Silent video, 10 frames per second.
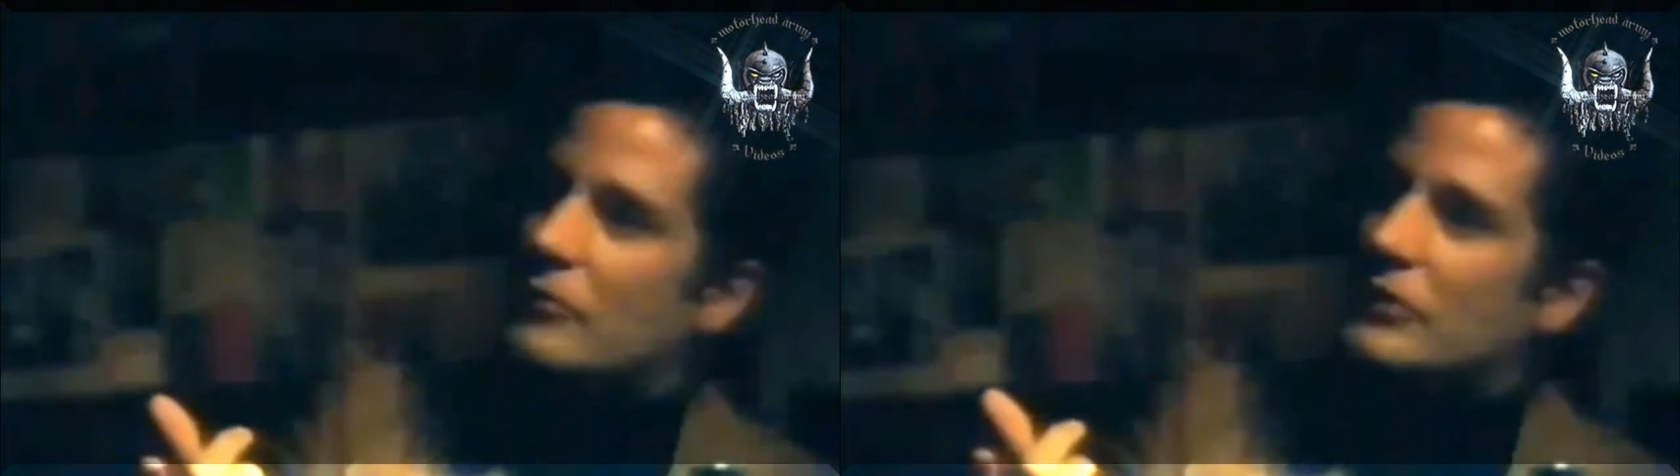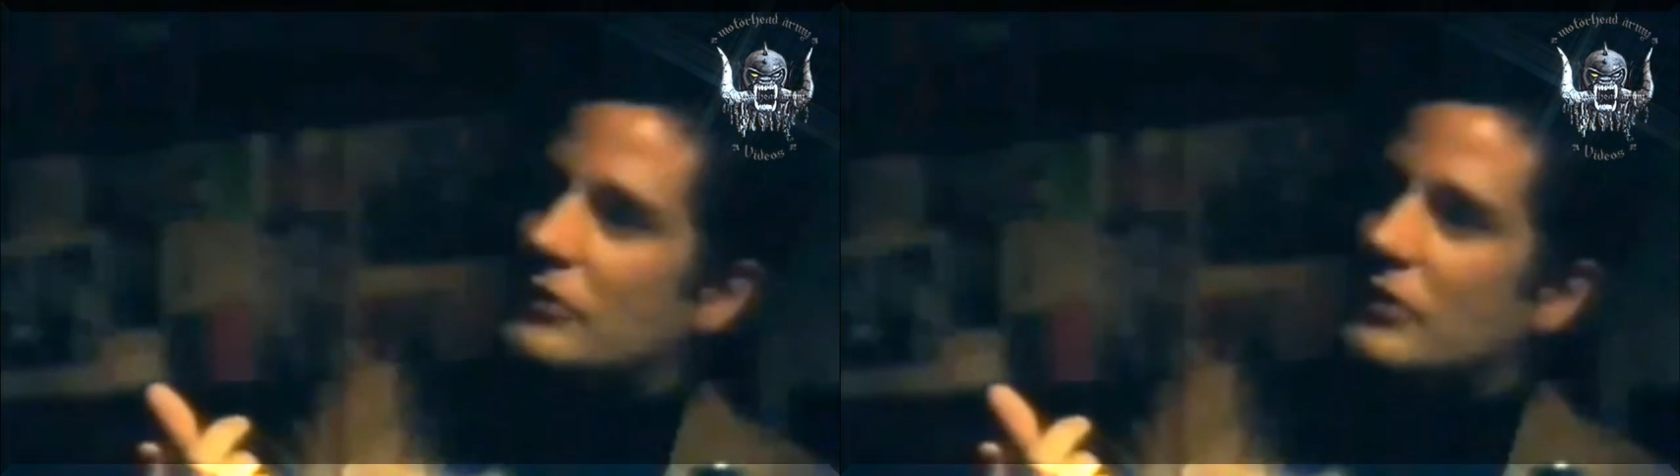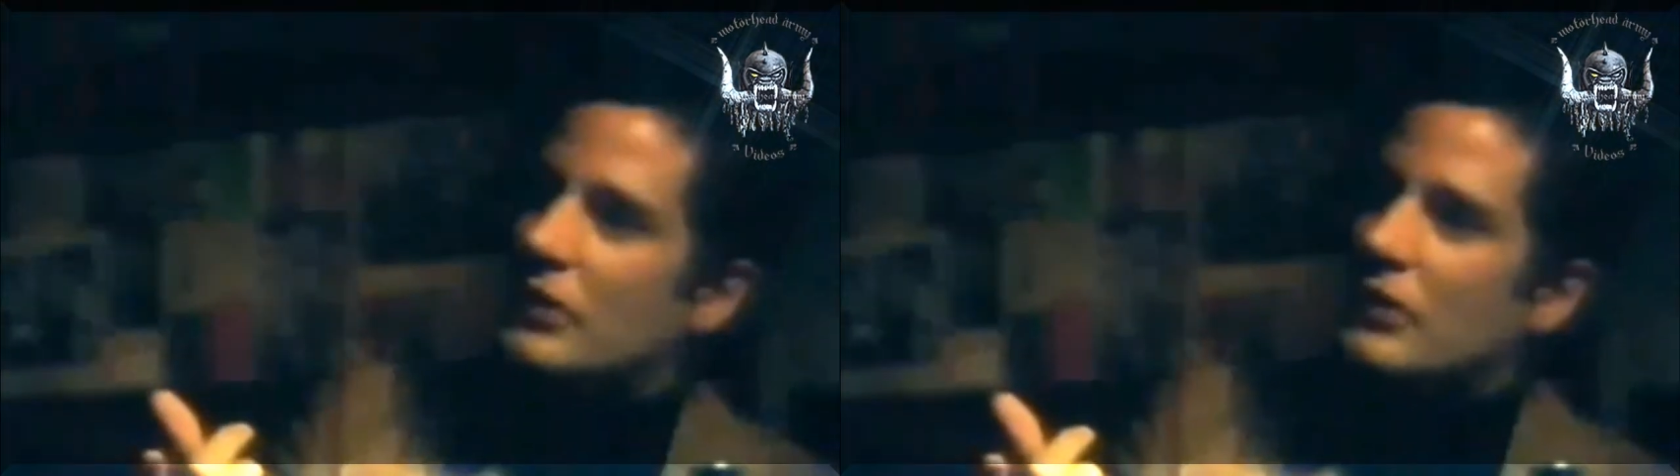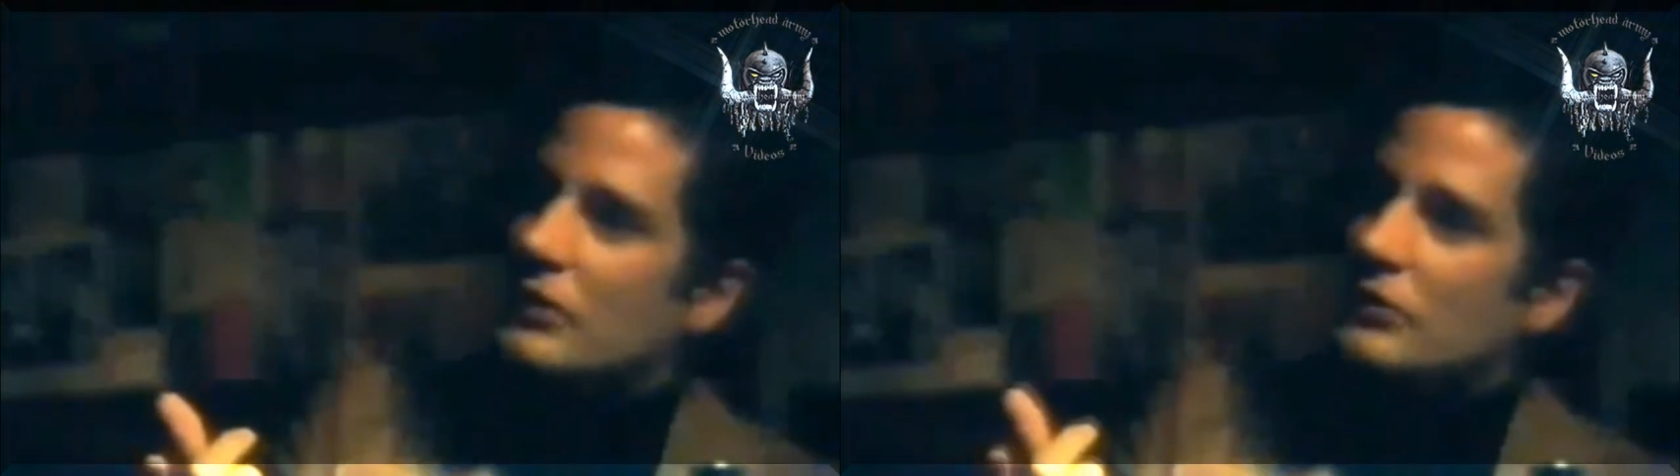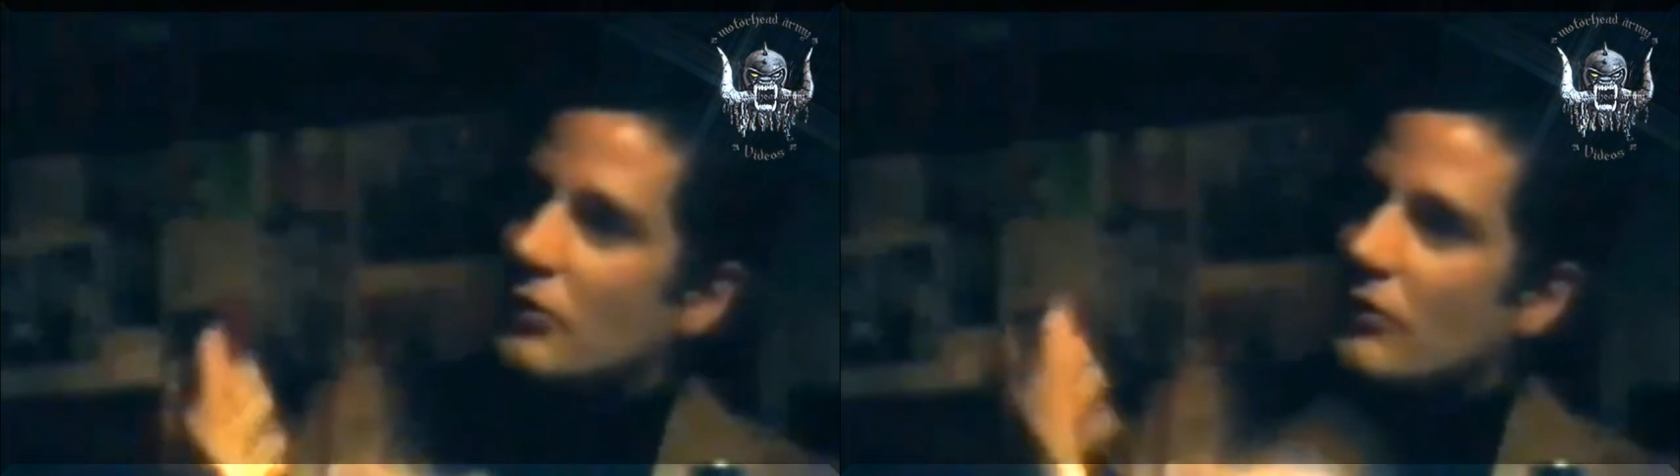which
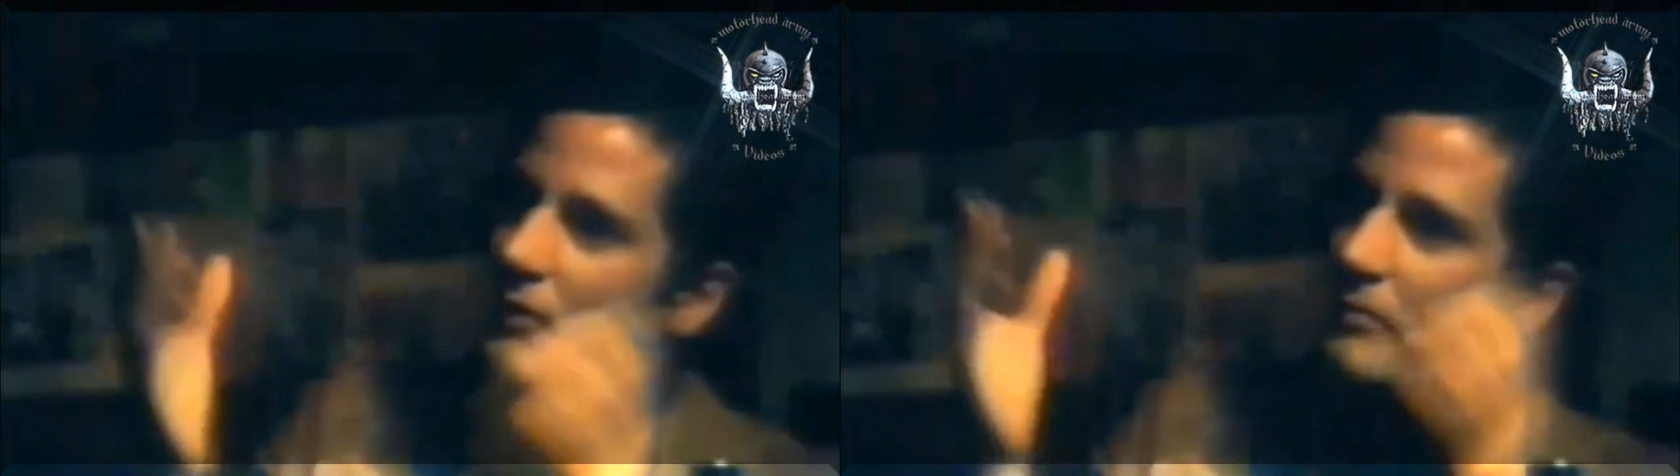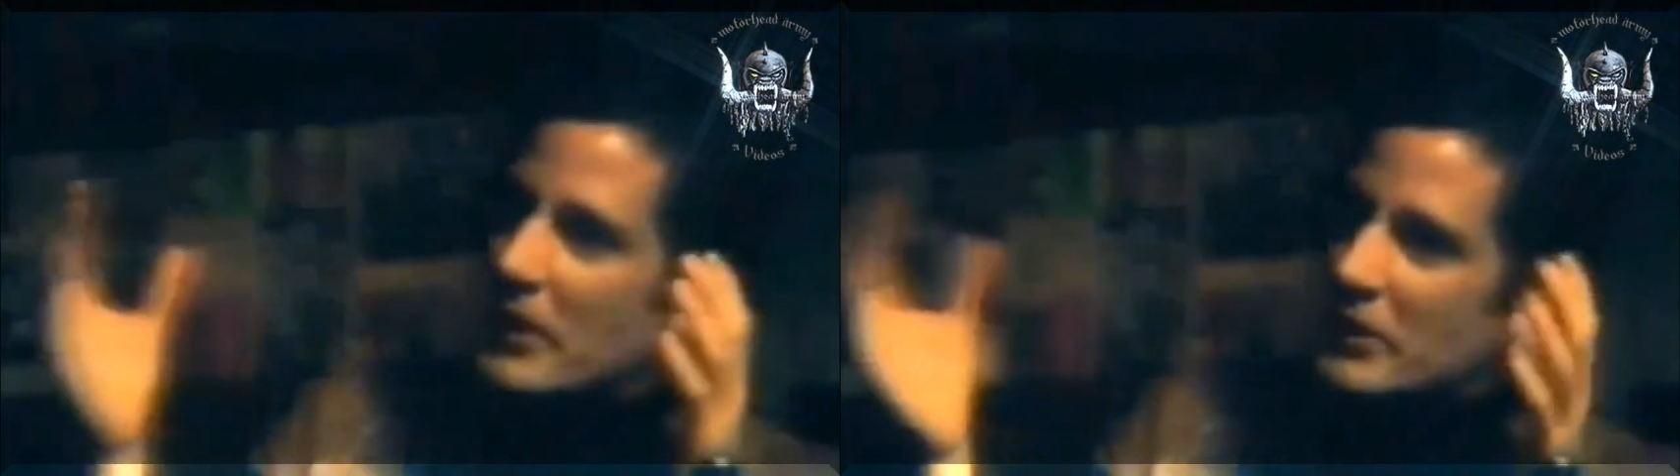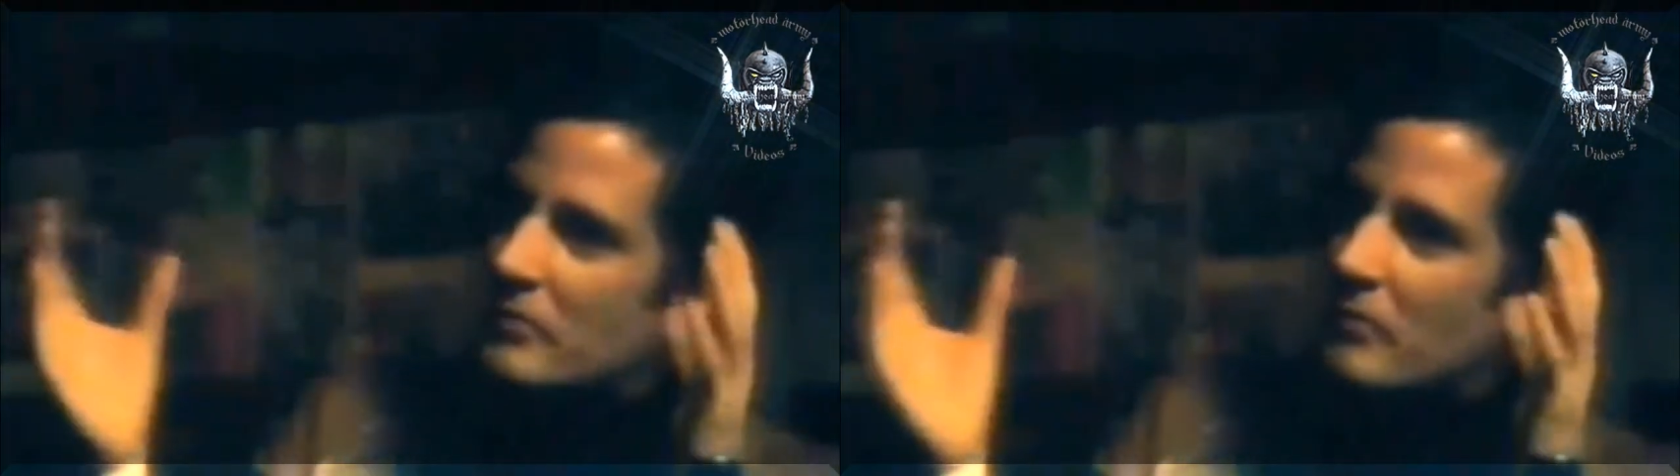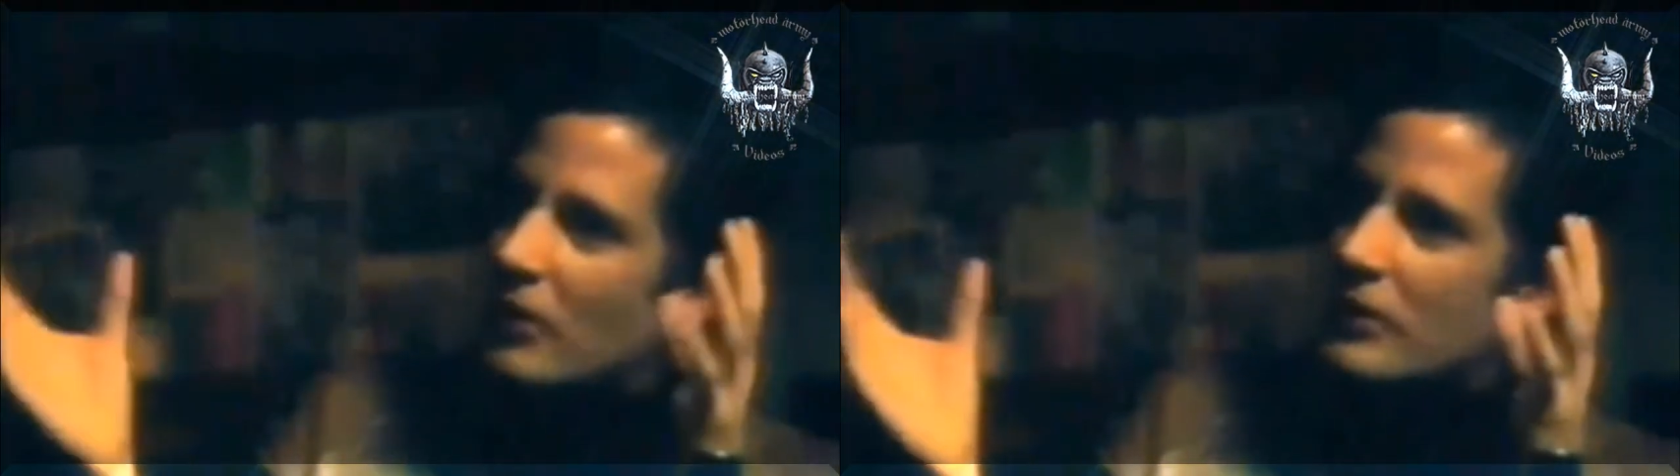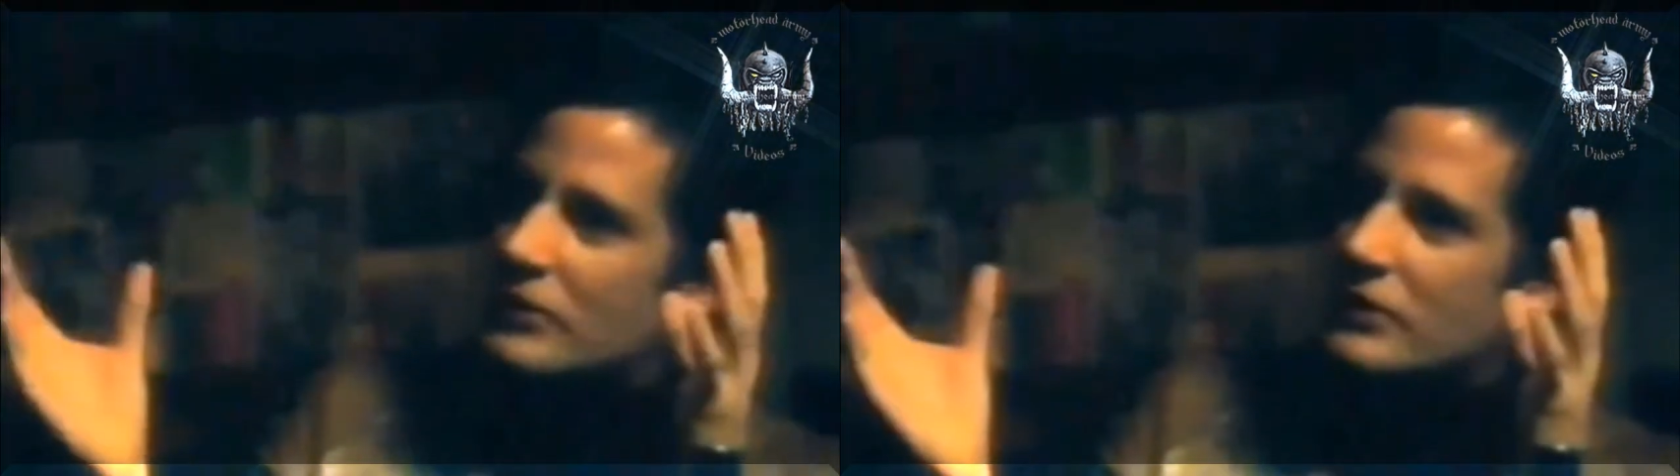sort of
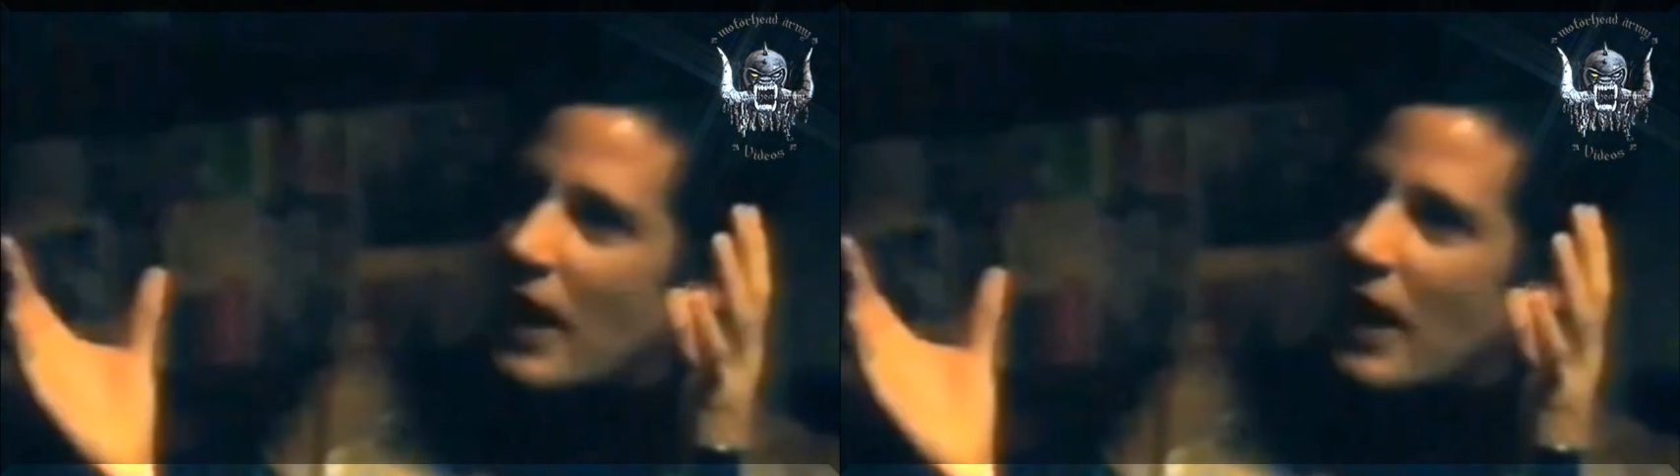epitomised